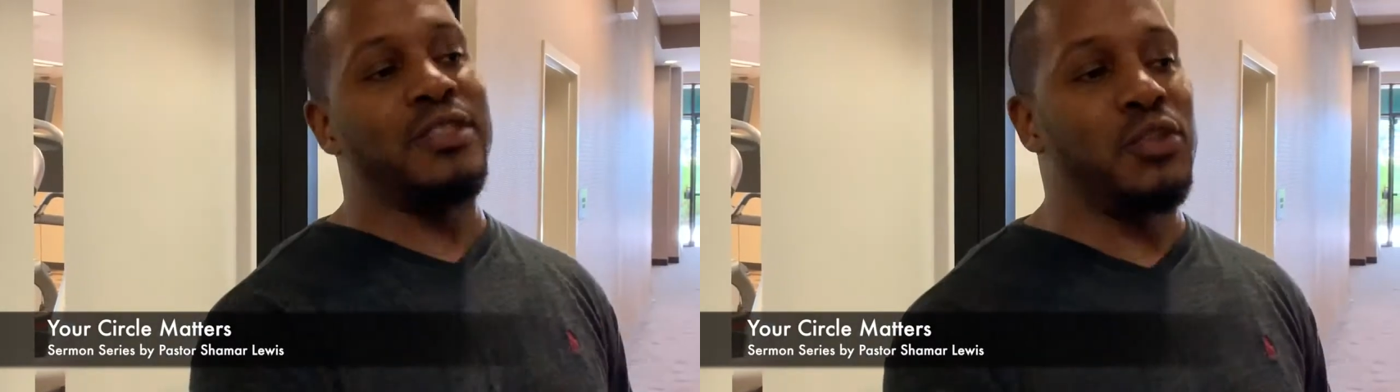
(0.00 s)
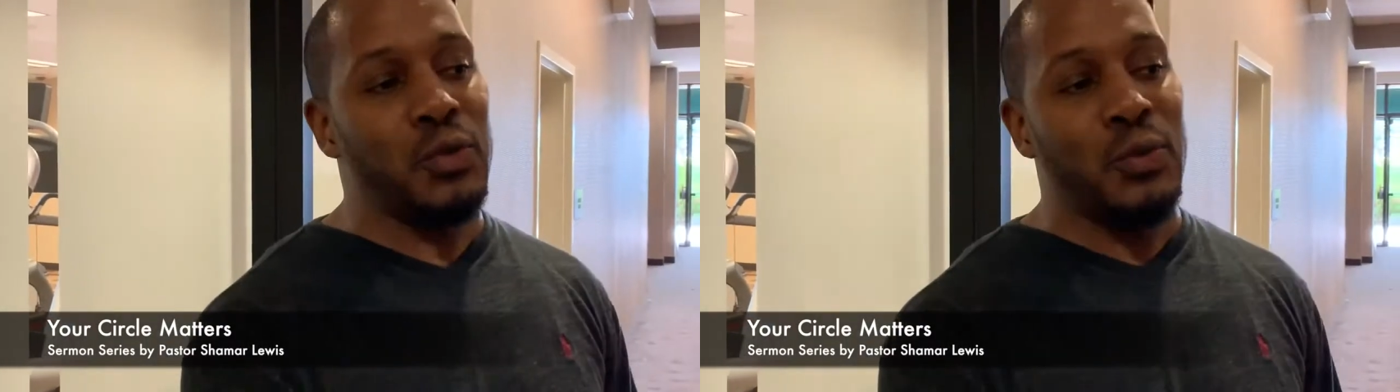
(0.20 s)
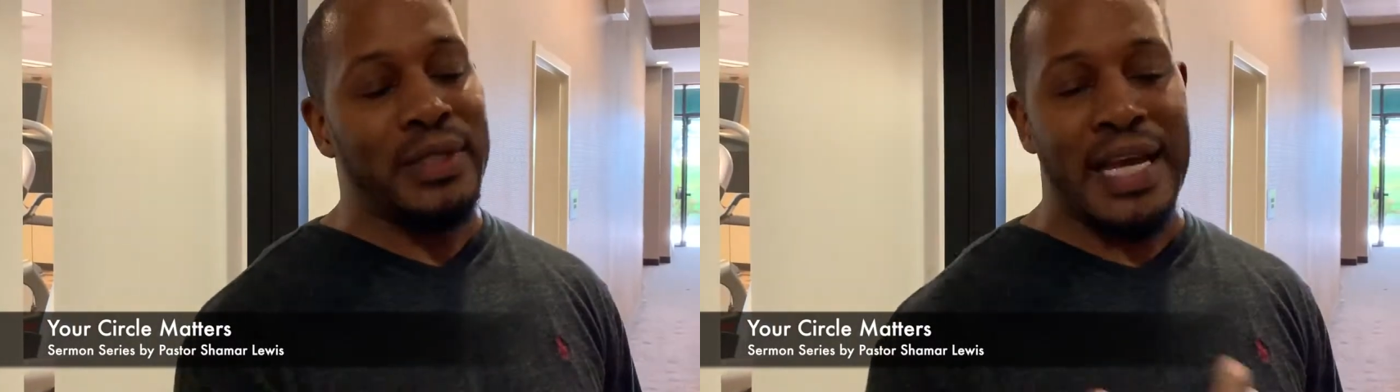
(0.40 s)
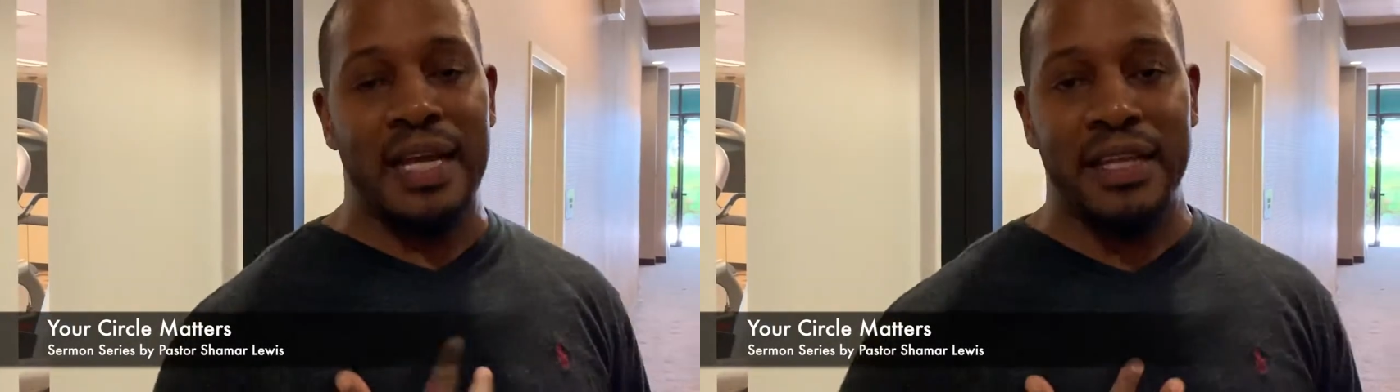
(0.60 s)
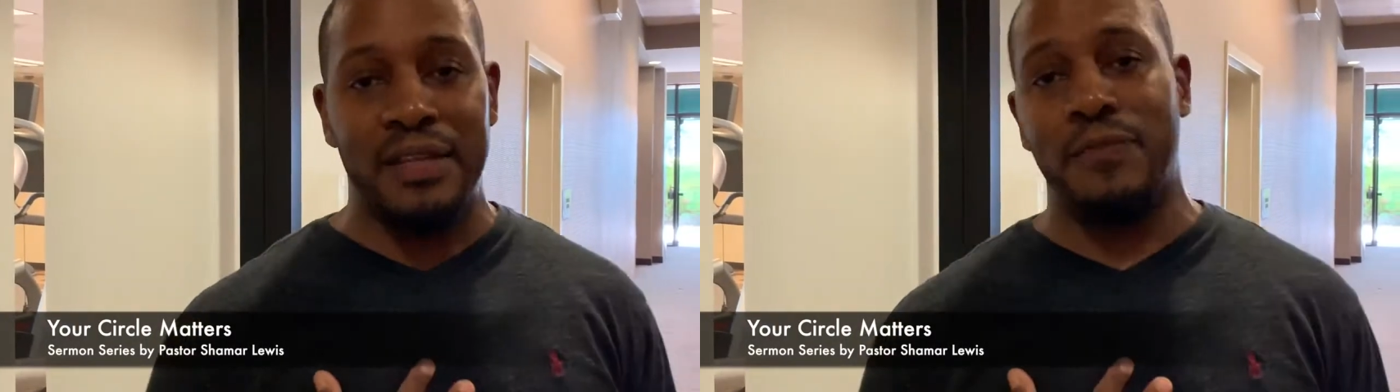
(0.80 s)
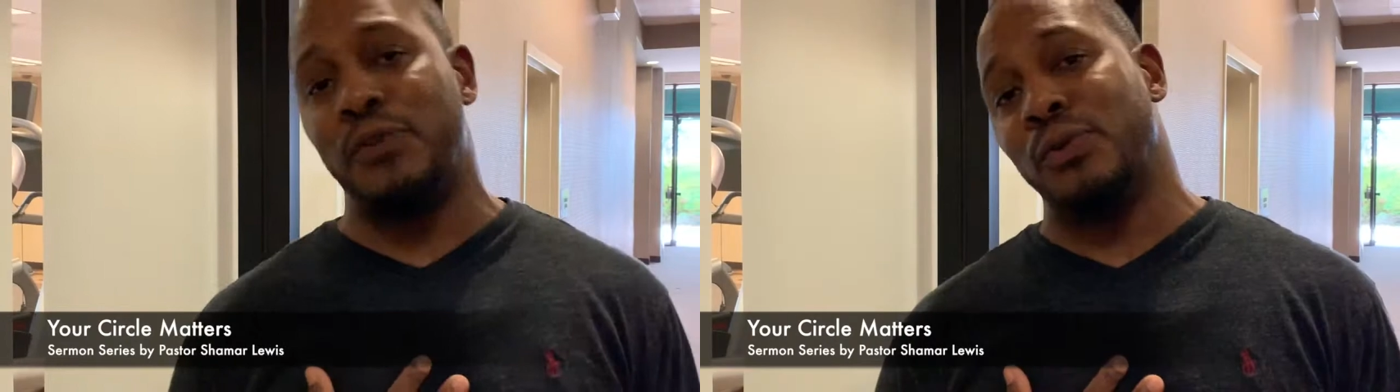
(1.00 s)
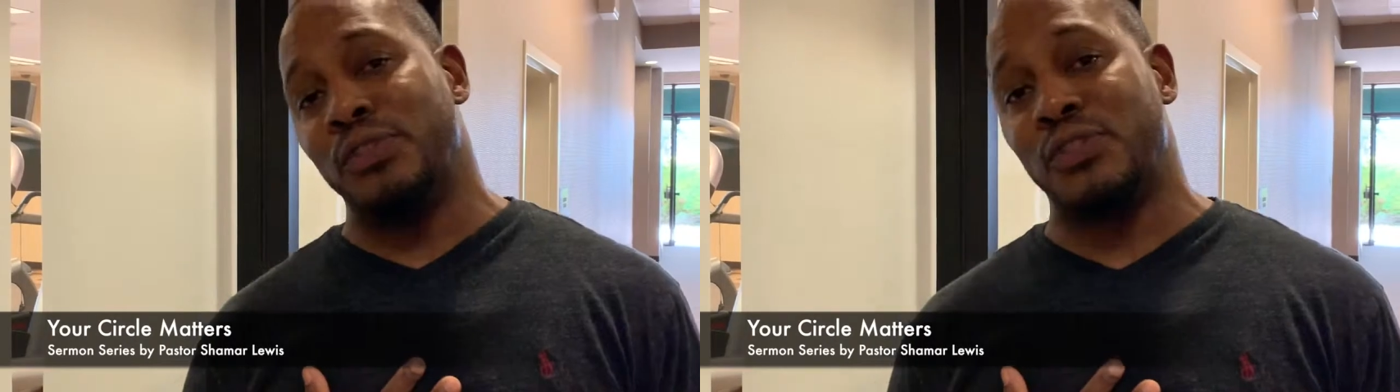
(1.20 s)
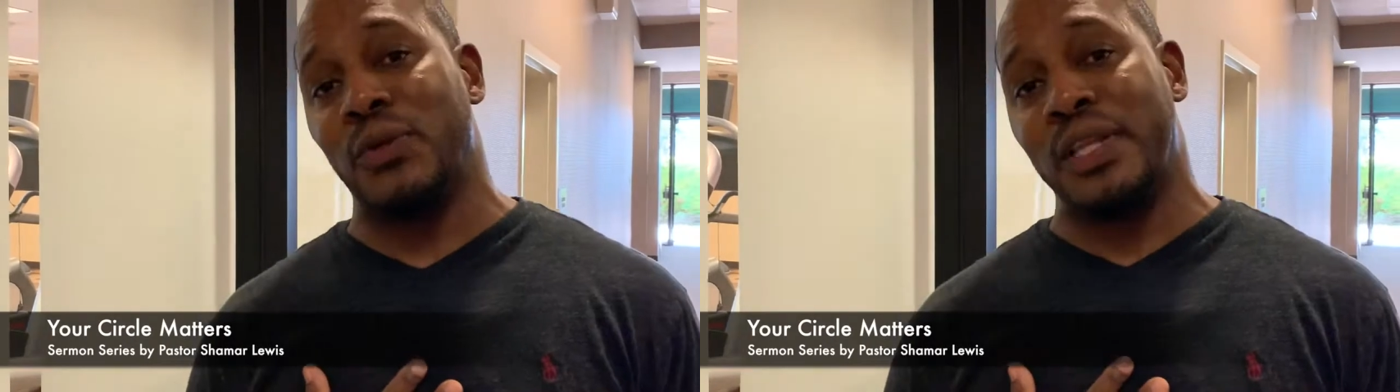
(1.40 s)
they do and how they
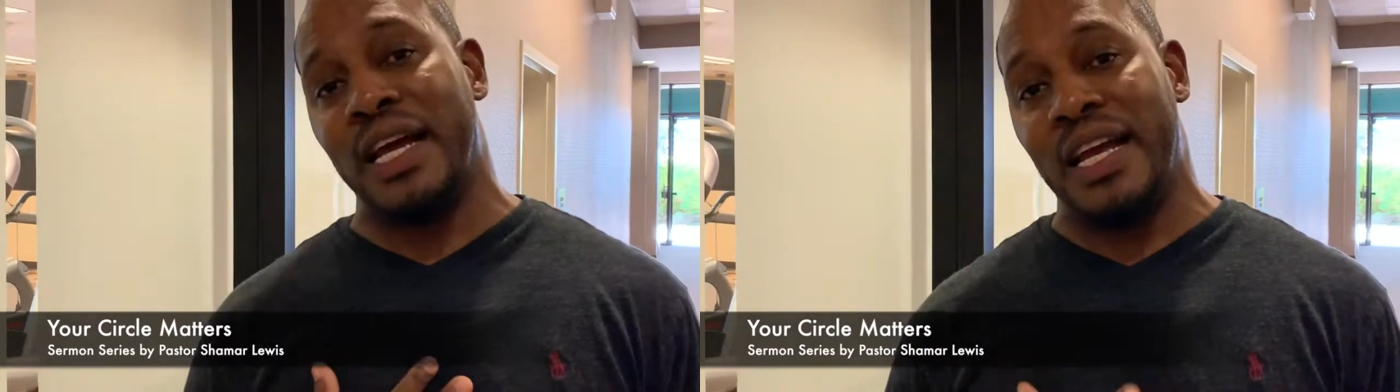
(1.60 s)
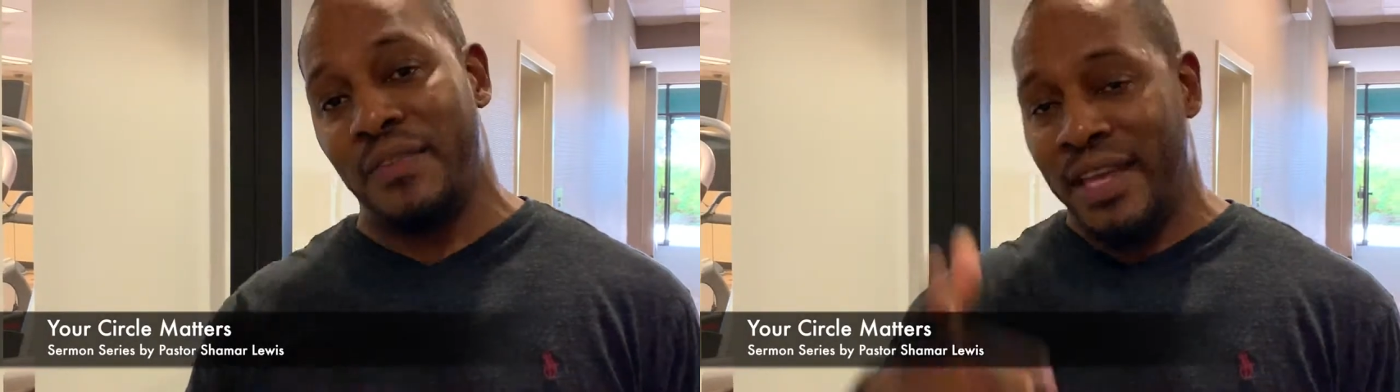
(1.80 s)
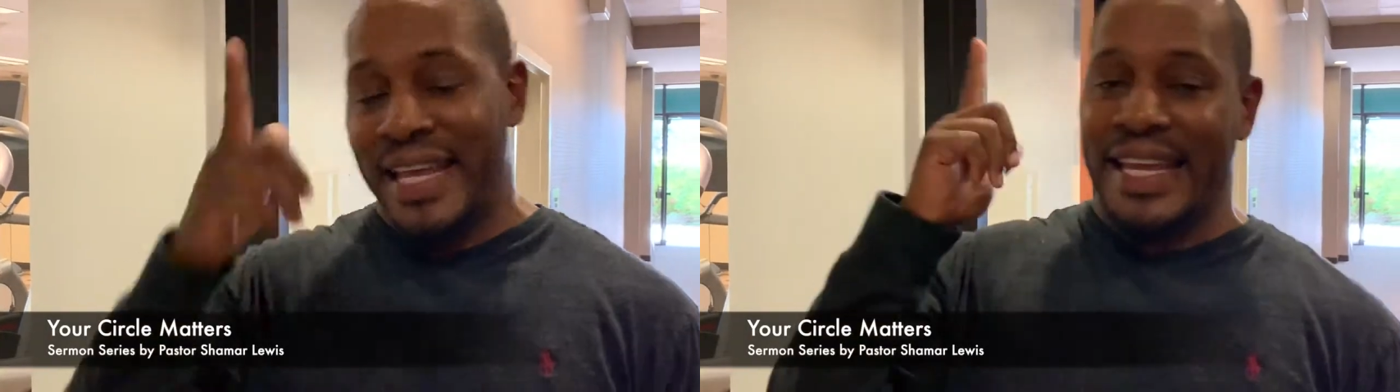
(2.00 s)
influence your life